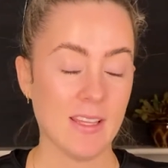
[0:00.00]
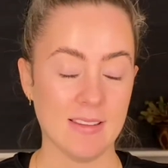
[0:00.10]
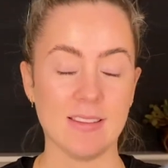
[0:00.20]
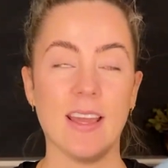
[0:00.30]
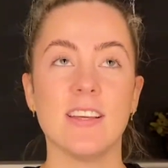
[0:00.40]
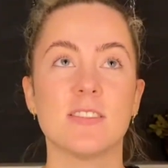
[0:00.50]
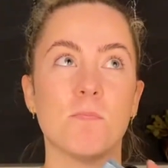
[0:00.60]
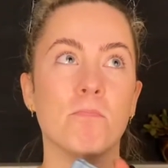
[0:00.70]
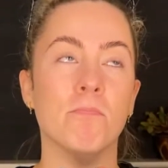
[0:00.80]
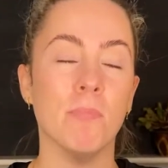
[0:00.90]
This
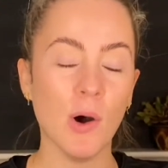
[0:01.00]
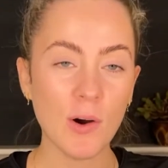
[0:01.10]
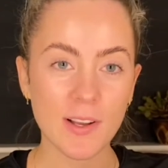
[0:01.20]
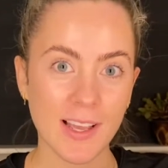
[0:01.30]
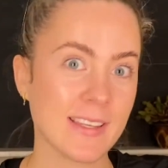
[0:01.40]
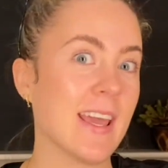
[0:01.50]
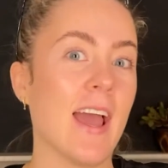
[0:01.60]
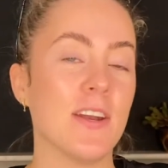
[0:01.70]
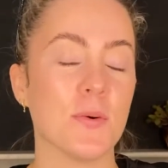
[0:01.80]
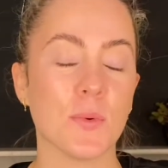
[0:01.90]
book,
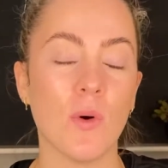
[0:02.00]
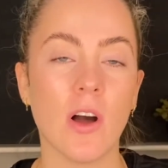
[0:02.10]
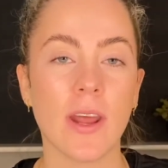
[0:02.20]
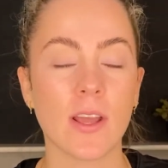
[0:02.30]
again, one I